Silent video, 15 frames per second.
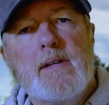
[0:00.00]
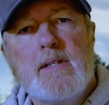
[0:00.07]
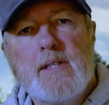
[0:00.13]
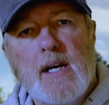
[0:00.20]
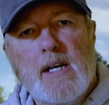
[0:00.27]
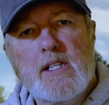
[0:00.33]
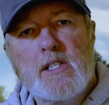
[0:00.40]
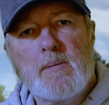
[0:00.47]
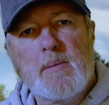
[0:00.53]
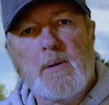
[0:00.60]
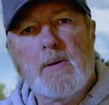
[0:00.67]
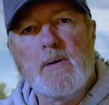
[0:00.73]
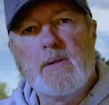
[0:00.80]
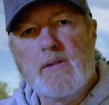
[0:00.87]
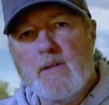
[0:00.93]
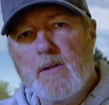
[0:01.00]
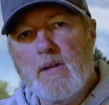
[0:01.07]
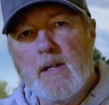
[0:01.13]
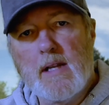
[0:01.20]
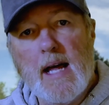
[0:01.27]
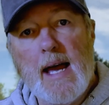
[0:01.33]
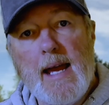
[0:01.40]
adjustable, and so the
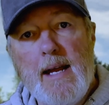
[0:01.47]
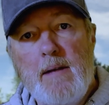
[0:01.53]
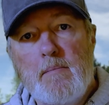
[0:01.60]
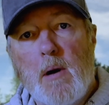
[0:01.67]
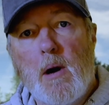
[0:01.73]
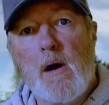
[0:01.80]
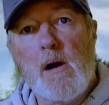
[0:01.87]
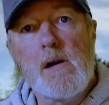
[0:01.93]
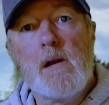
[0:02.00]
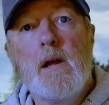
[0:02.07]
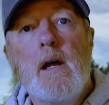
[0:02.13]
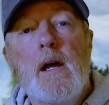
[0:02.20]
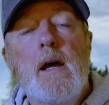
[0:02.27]
light part